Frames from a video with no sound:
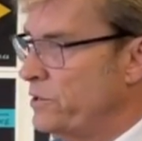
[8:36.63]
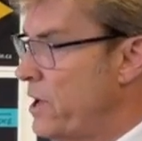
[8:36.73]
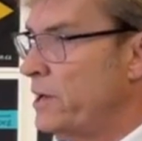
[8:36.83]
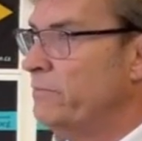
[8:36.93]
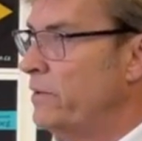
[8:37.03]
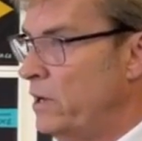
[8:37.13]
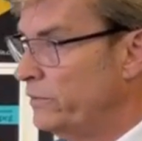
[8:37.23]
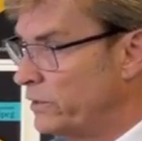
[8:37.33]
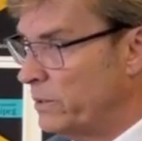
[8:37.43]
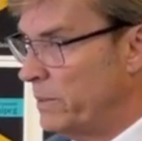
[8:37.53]
are not
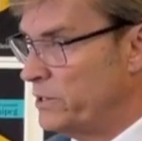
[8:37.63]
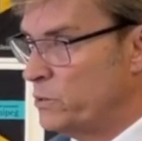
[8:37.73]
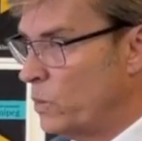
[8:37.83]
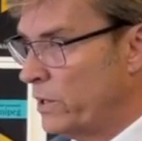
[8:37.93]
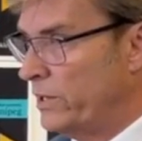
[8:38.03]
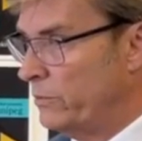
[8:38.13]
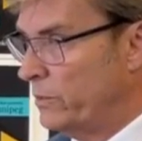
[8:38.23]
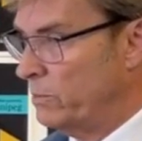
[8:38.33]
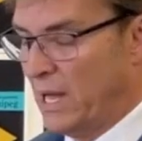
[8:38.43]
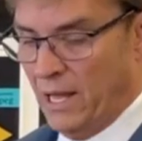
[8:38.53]
involved in the budget working
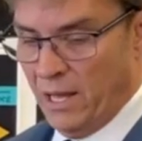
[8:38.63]
group.